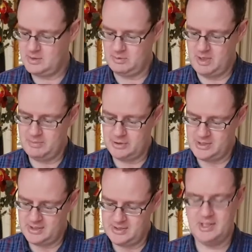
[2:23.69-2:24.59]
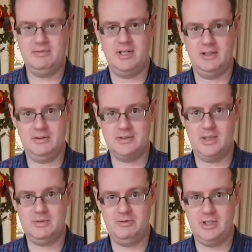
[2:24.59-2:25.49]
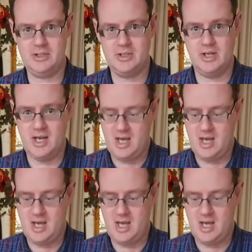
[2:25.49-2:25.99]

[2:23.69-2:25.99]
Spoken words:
Some of my projects take a very long time to finish.